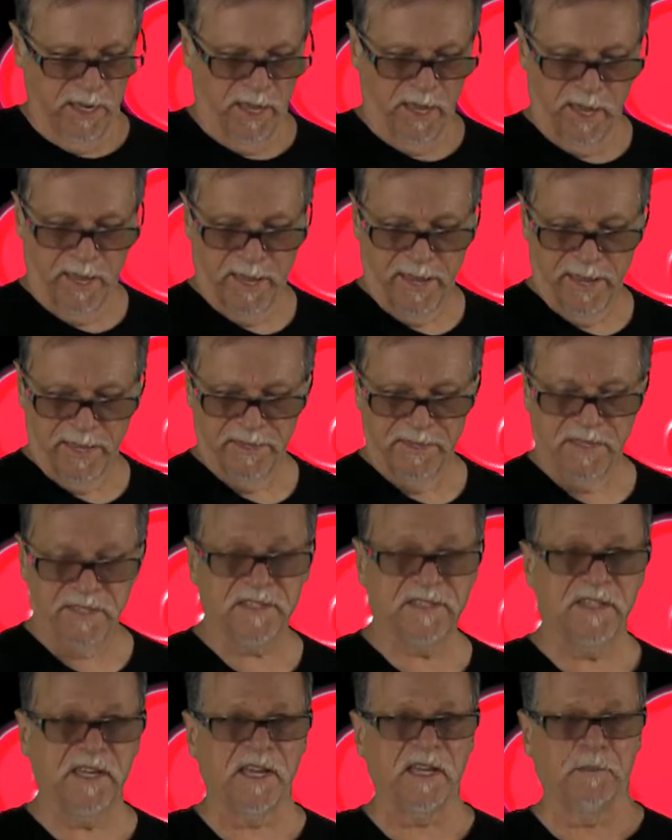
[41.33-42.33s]
And the
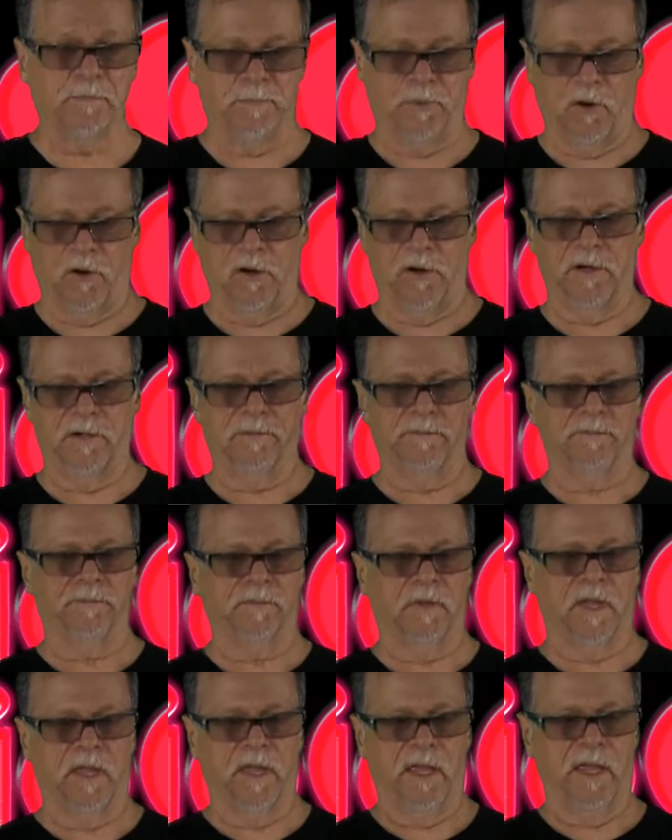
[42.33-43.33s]
second part
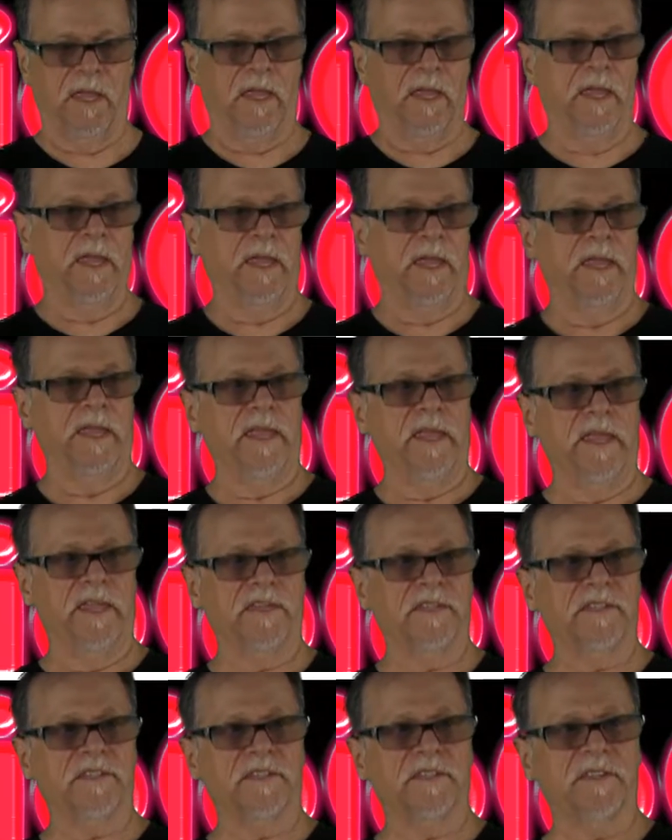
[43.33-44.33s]

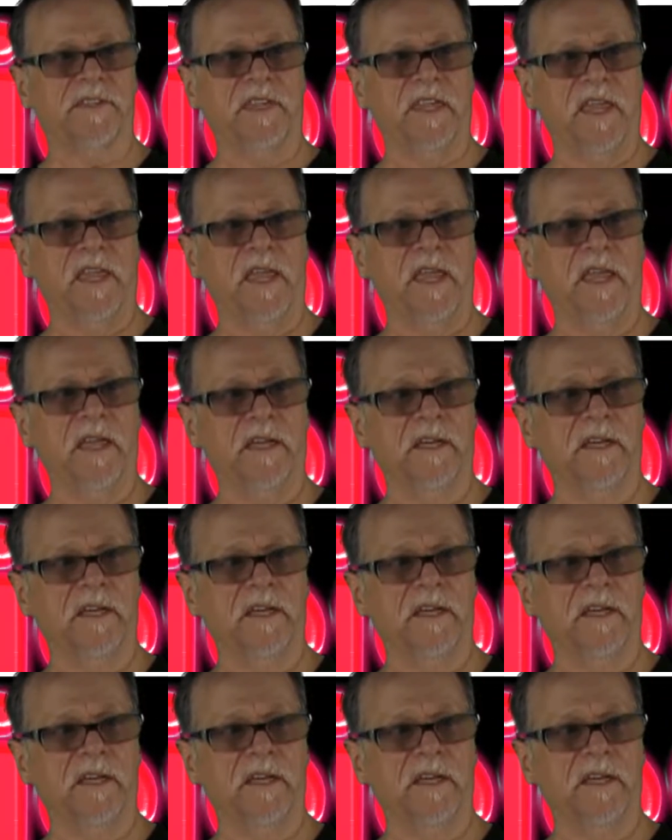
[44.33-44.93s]
is the